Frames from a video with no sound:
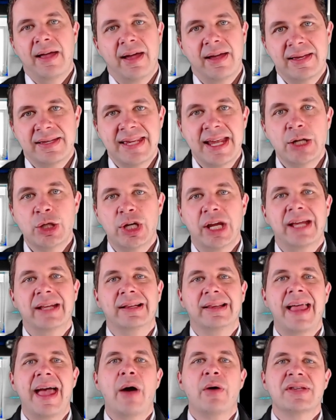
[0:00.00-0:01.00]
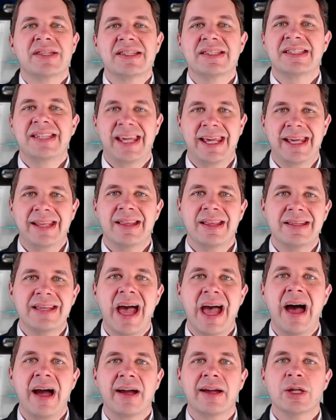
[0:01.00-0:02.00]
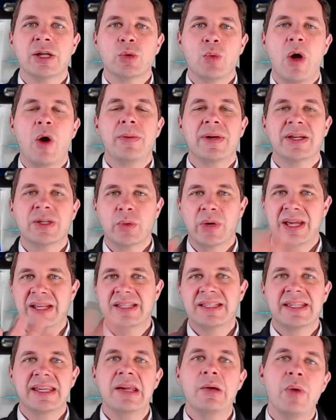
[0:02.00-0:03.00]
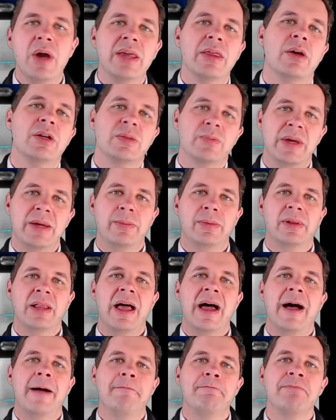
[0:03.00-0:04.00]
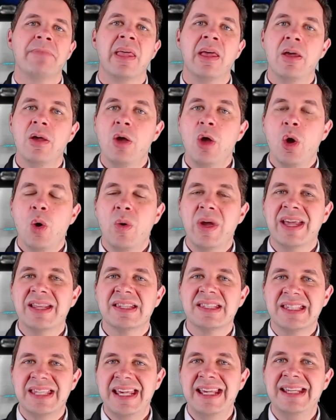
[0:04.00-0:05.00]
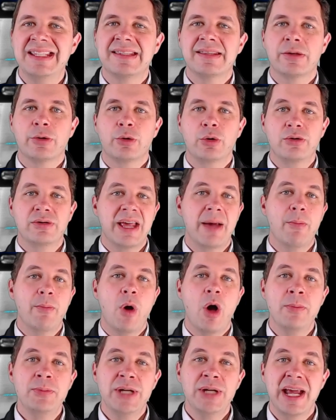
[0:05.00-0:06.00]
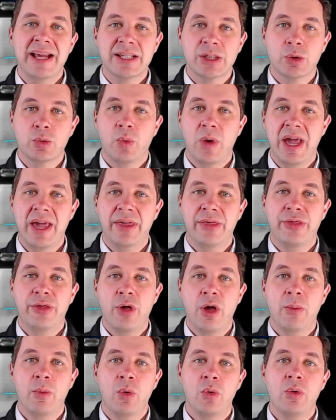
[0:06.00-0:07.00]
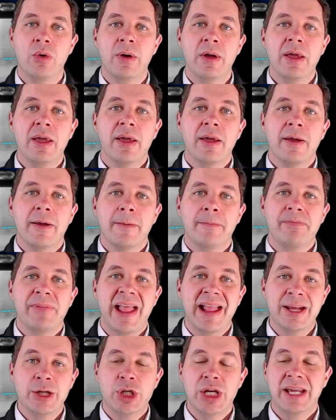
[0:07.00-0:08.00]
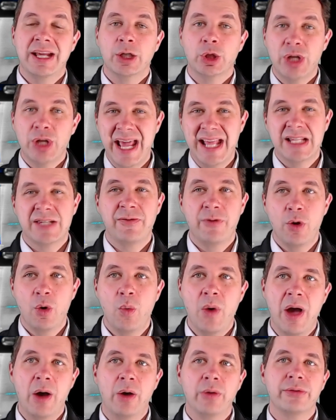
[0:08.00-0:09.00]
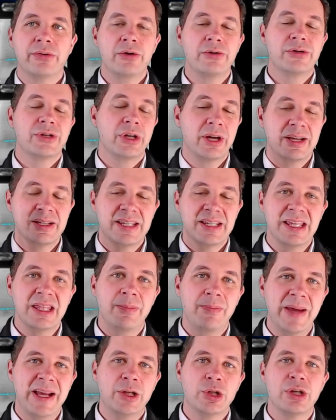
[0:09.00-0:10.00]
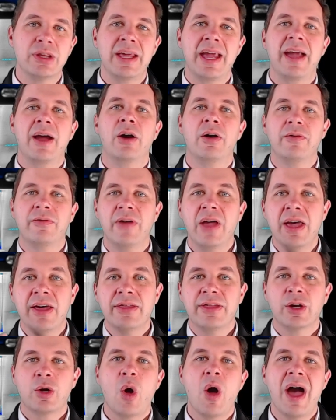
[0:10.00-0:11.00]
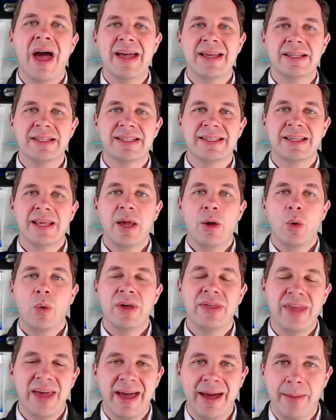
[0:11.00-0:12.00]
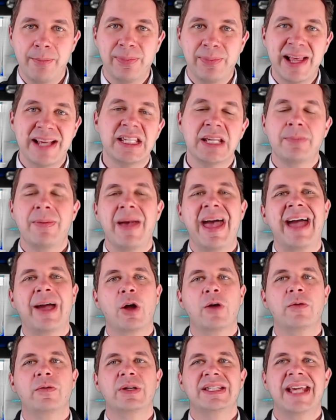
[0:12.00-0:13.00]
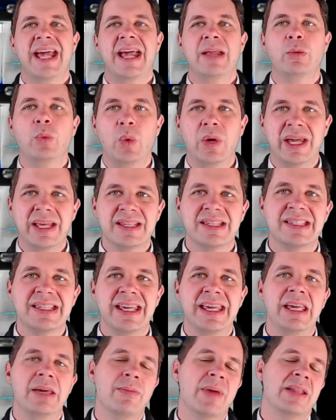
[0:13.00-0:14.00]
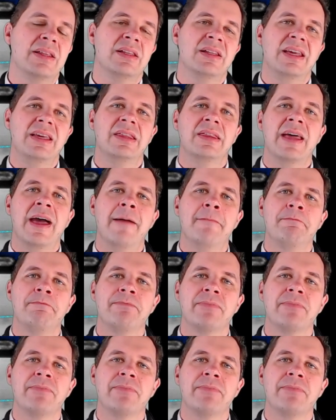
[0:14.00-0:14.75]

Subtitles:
essentially can allow us to see in the dark as well, because we can see where those people are. We can see through some objects where thermal energy can transfer well through. So you can see the picture there of the guys with a plastic bag over his head. We can see him underneath that.